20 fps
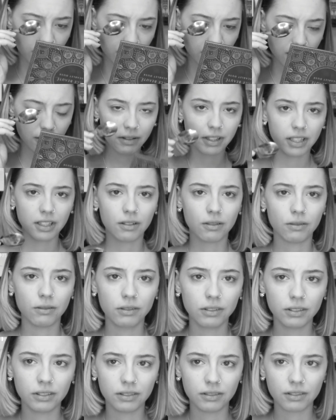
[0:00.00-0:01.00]
How do I
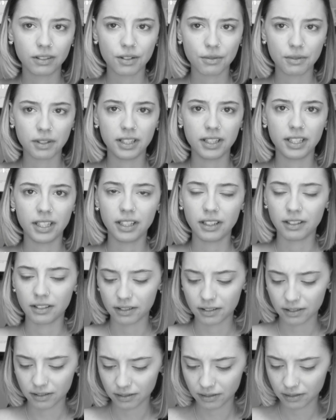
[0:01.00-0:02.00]
hold three
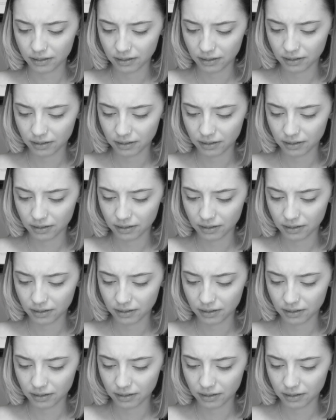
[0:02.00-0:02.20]
things?